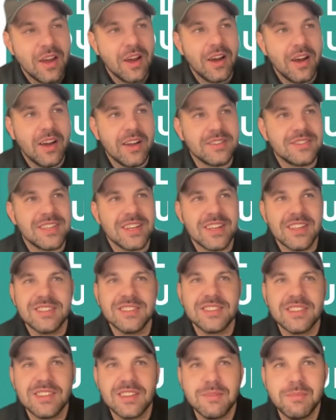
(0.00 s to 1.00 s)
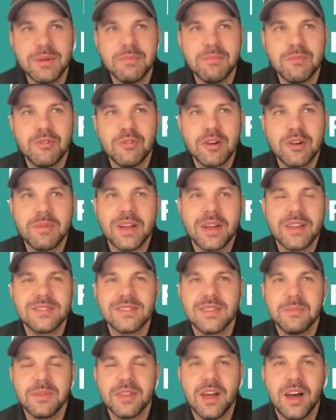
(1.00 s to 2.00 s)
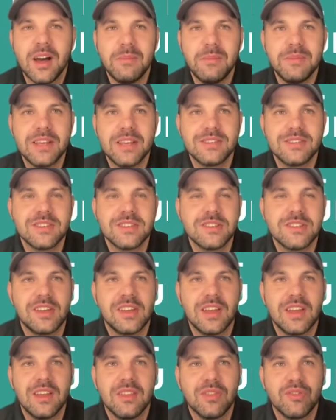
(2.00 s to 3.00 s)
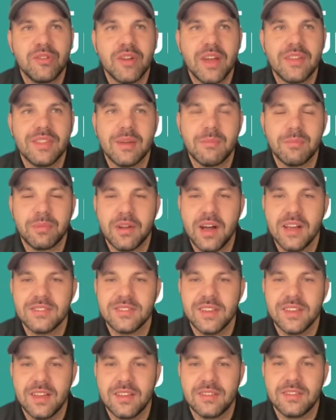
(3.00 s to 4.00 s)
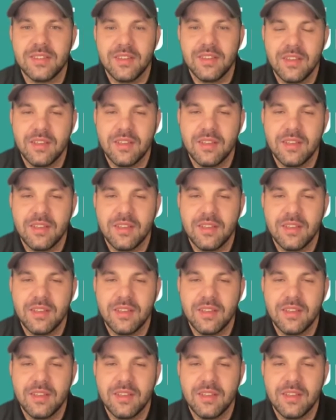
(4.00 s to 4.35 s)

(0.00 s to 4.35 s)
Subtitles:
Tell us a little bit more about some of the updates that you get throughout that process.